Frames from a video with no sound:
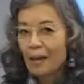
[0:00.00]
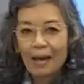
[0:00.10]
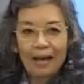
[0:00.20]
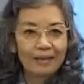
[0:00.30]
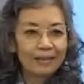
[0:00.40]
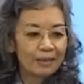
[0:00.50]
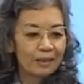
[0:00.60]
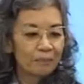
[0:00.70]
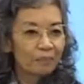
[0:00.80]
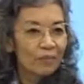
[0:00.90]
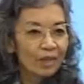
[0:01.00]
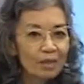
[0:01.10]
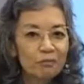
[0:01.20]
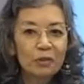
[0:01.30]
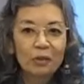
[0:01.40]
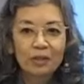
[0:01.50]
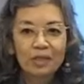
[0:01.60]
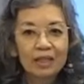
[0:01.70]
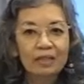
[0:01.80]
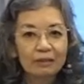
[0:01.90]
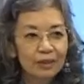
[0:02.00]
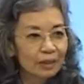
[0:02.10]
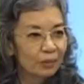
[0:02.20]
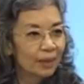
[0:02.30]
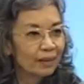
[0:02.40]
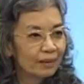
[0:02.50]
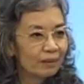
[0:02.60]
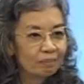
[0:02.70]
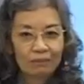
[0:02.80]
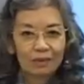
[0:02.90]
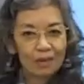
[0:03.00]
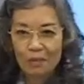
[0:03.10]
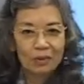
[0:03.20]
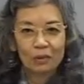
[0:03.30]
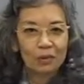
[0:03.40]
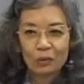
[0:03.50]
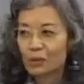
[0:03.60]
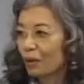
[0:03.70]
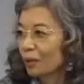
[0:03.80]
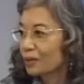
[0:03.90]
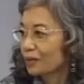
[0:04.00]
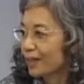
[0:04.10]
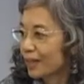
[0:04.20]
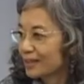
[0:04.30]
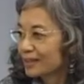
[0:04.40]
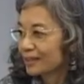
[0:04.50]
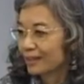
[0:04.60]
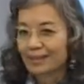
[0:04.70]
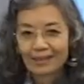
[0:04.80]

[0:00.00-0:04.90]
And if you're not skilled at doing it, I mean, you lose all the grains, as